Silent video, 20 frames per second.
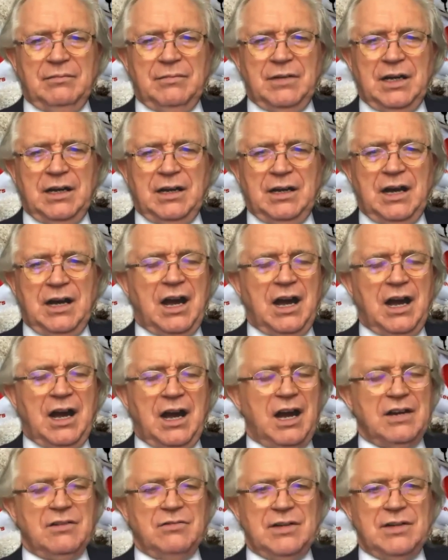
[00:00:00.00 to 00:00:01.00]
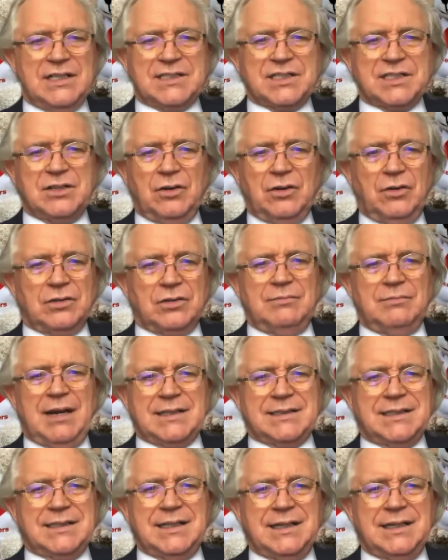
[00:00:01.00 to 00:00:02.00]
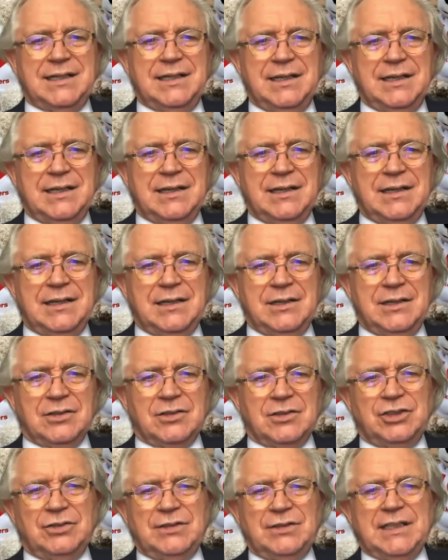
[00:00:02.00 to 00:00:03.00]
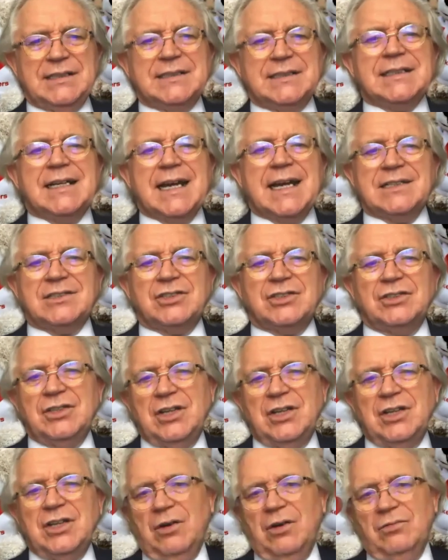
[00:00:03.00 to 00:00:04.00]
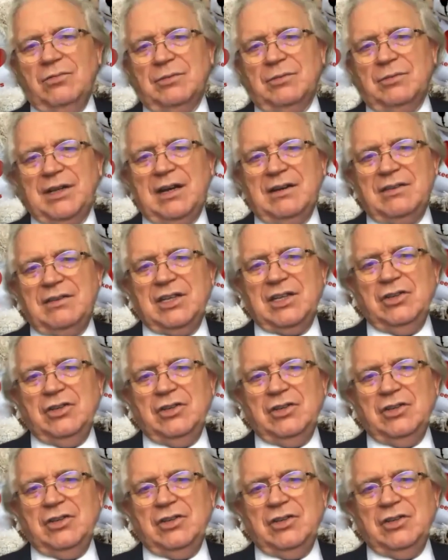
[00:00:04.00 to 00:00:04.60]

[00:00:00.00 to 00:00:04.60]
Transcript: a high risk automatically, because you need to get to know them. And I think you're